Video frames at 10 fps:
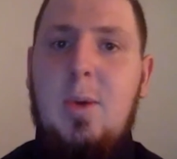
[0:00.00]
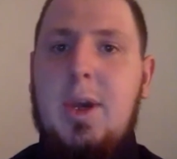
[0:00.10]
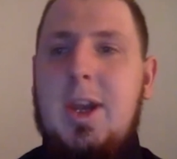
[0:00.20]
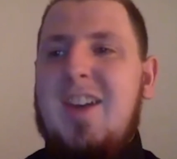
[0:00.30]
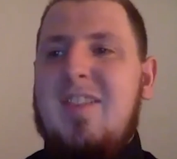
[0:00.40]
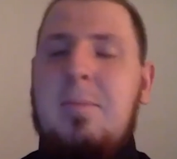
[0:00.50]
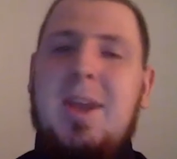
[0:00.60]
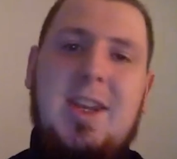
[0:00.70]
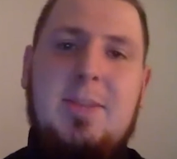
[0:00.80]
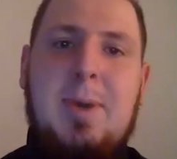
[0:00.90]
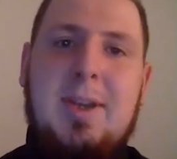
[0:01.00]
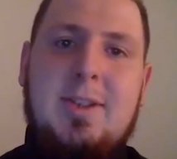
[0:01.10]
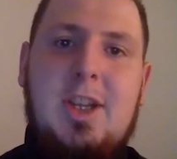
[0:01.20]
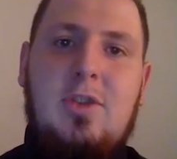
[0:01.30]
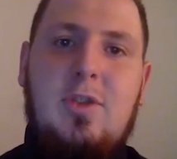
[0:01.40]
We're going to have medics
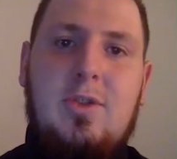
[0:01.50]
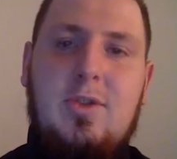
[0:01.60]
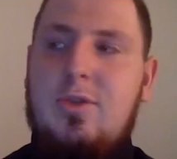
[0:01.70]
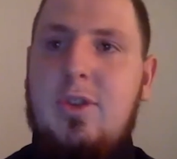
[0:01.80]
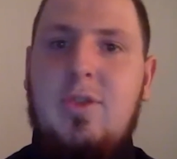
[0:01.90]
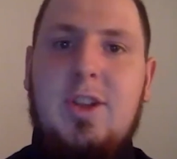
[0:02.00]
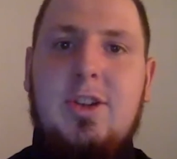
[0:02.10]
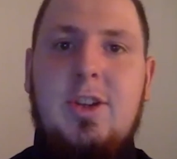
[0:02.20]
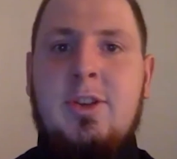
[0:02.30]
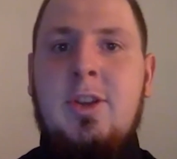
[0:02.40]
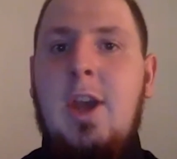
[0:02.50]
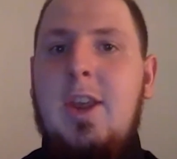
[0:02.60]
backstage for the wrestlers.